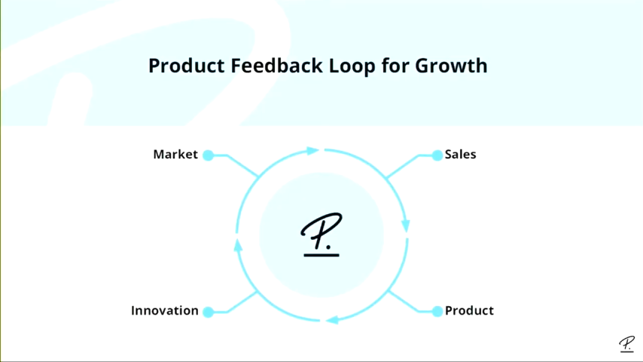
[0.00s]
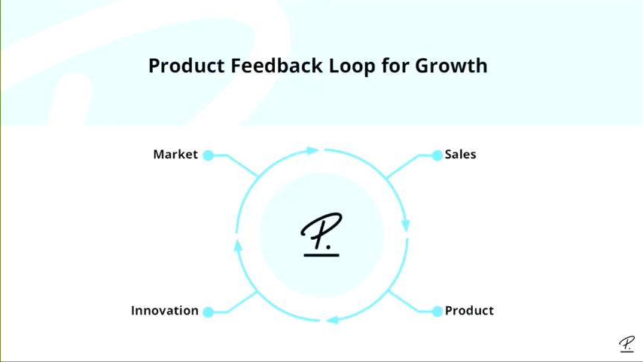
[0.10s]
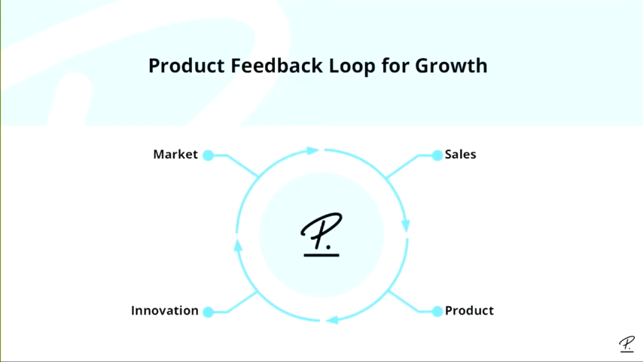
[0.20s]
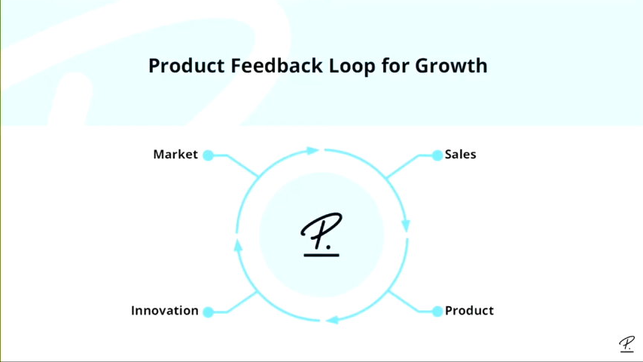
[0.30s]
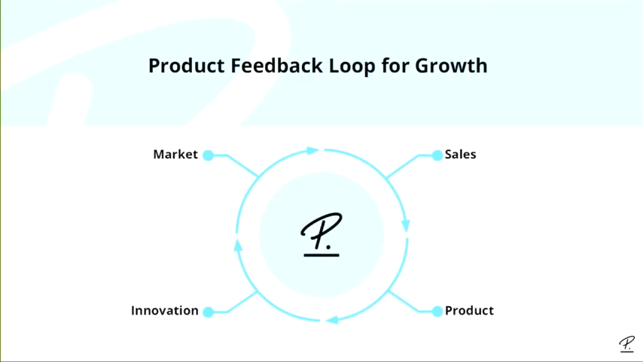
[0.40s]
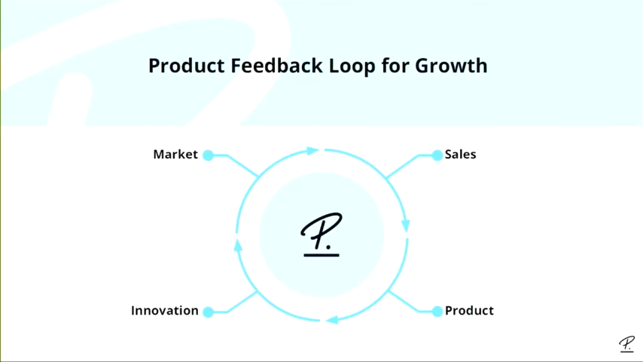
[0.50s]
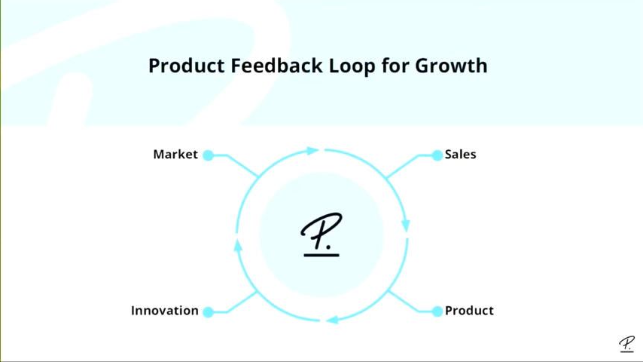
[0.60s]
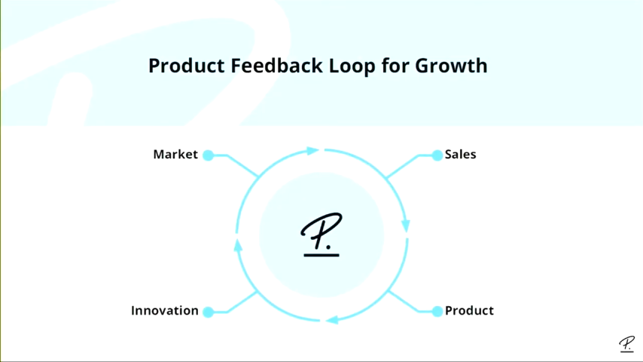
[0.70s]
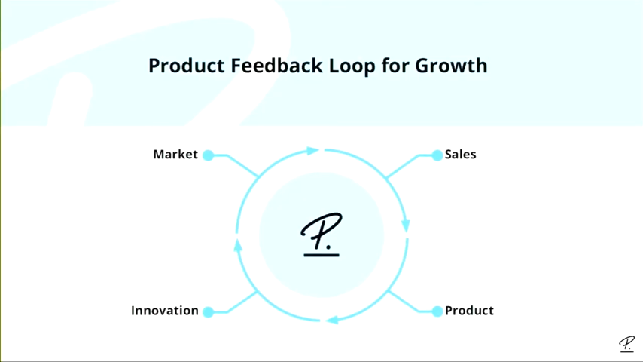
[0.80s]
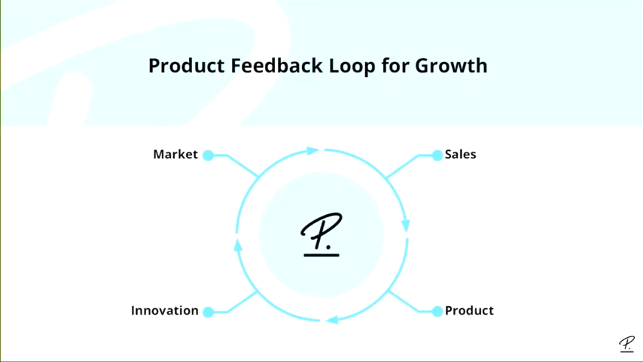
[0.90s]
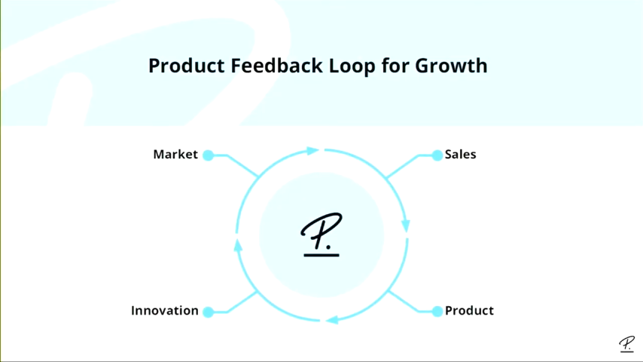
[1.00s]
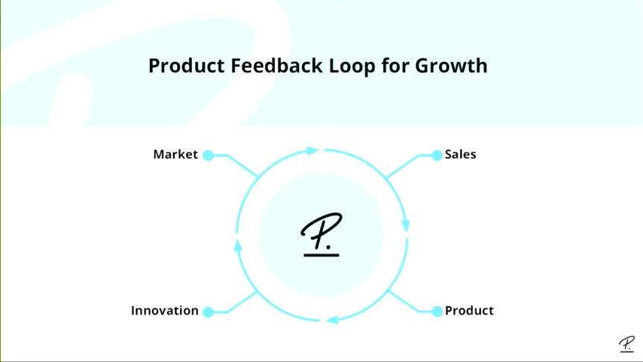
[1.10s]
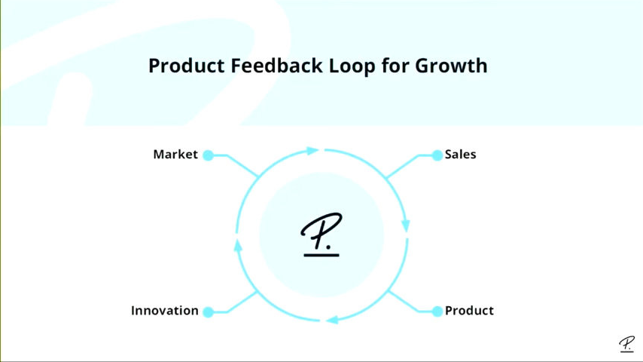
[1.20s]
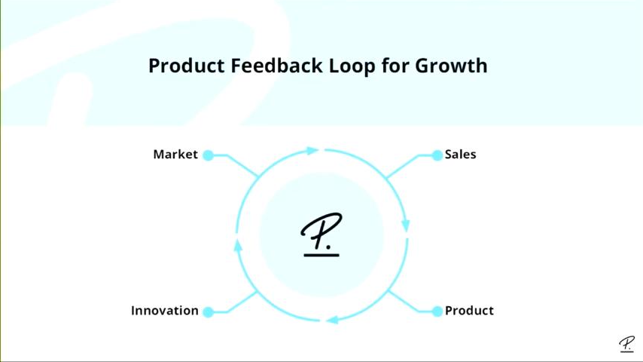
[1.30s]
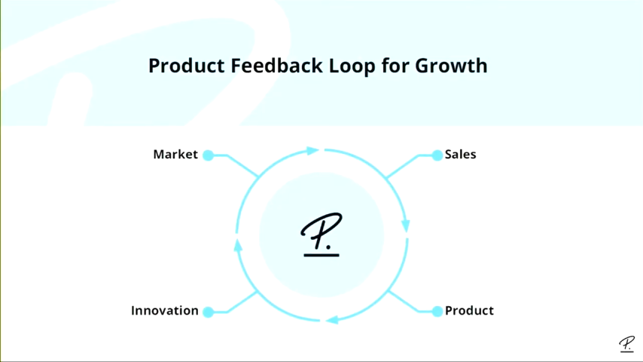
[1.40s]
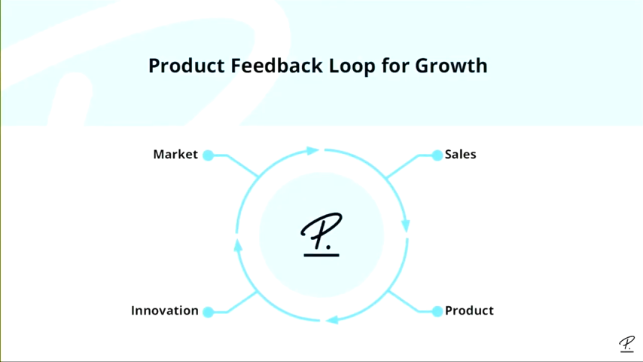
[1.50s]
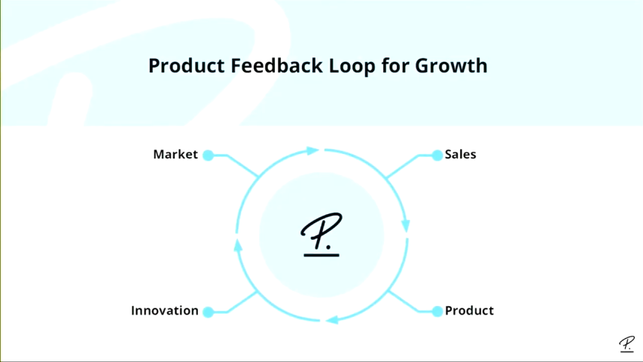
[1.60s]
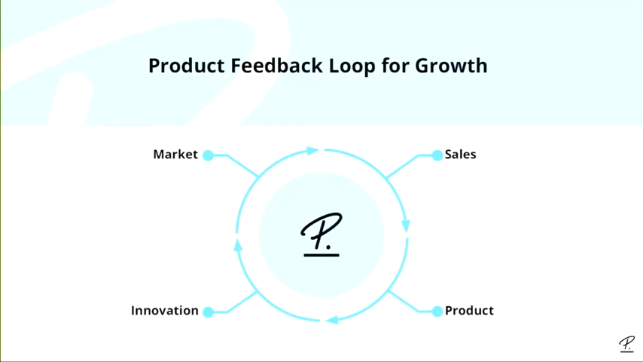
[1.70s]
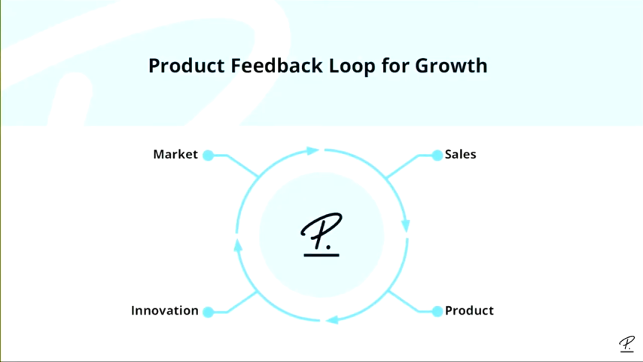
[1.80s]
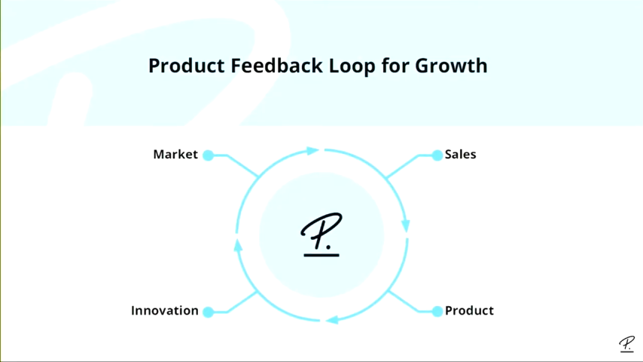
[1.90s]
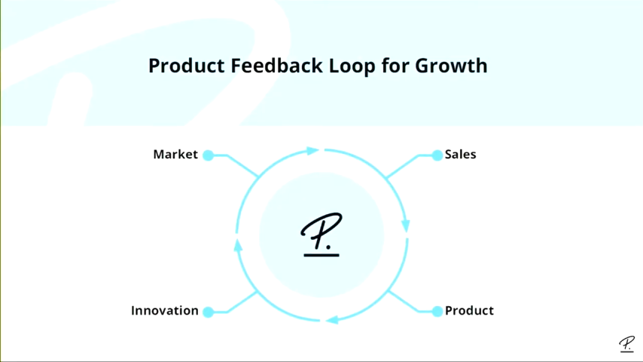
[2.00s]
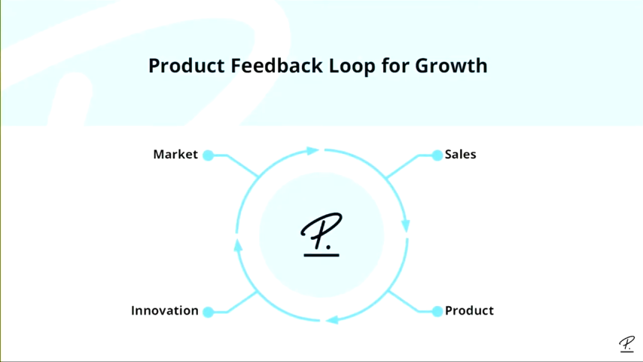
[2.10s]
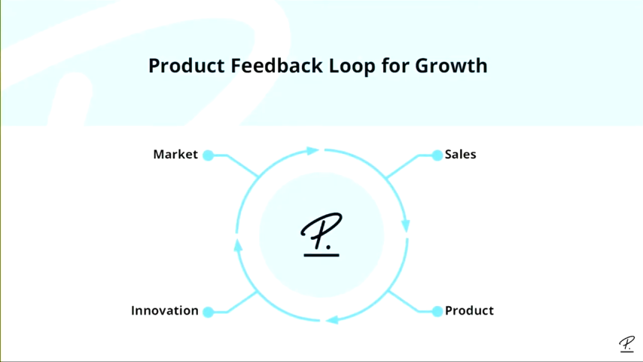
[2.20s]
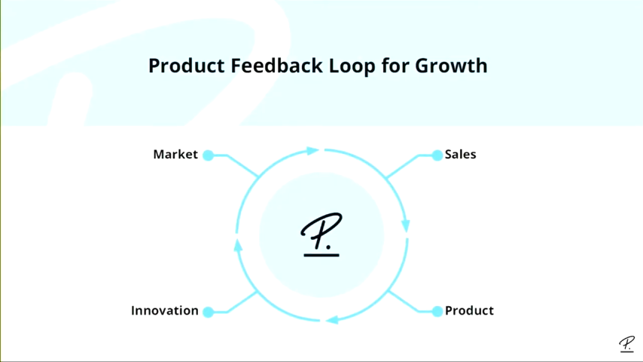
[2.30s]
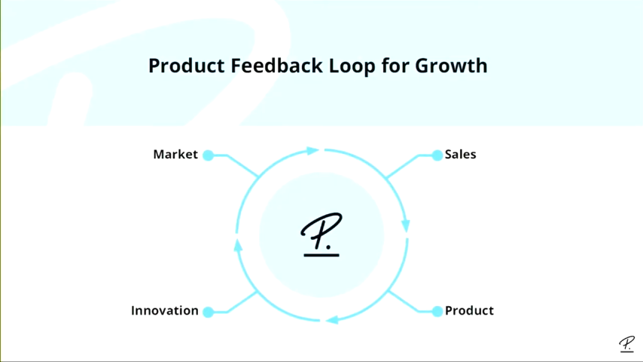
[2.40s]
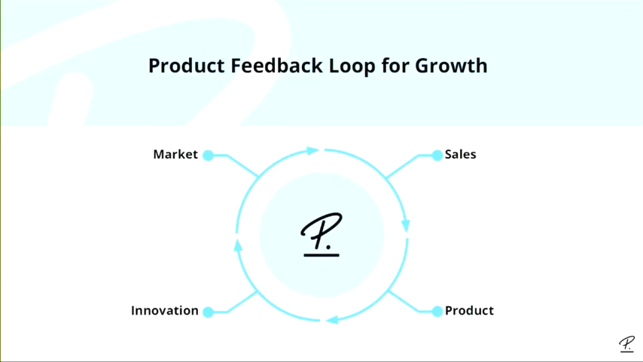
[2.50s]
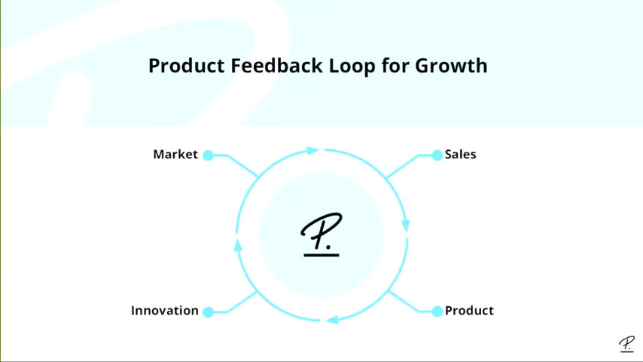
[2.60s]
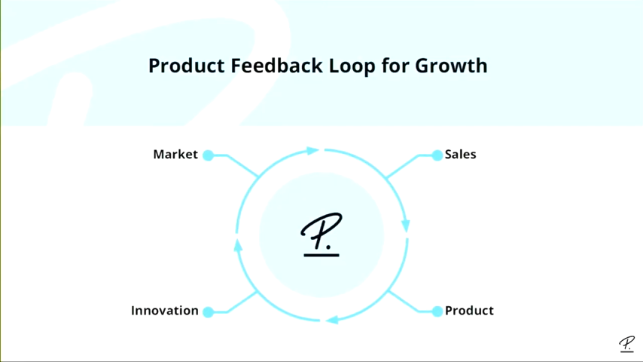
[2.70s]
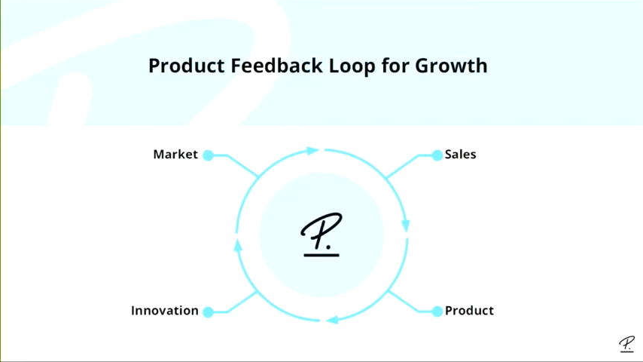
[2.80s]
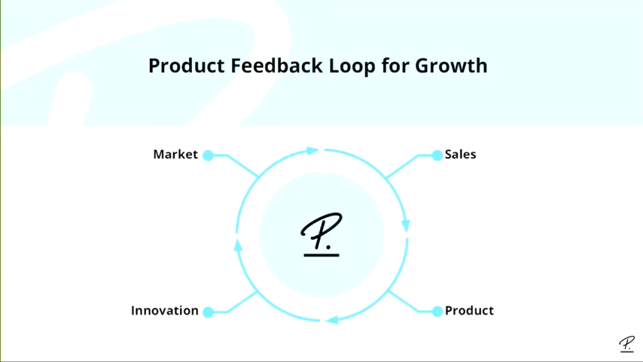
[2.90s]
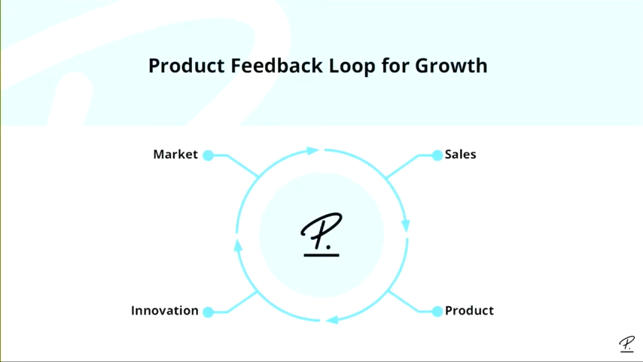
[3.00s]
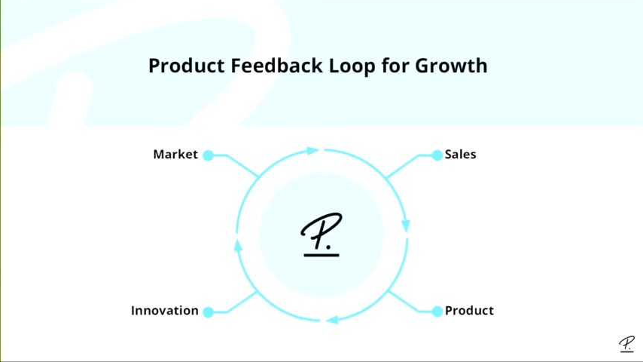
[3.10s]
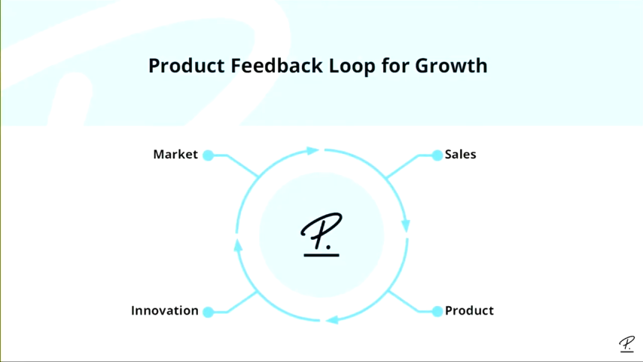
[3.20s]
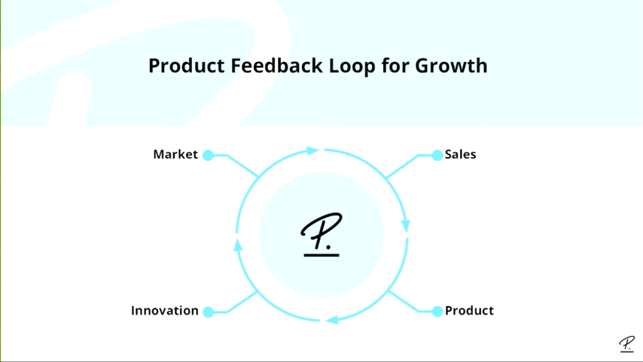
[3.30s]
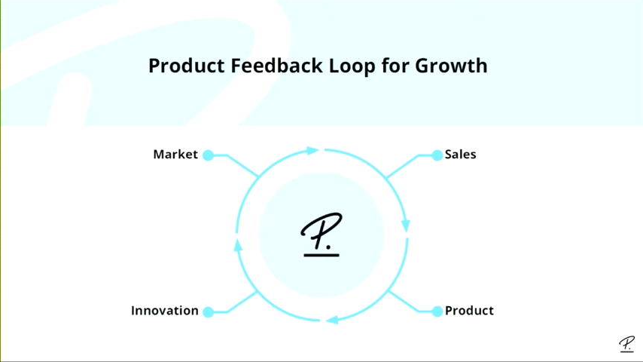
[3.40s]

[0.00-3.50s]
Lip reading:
No face is visible, so there are no lips to read.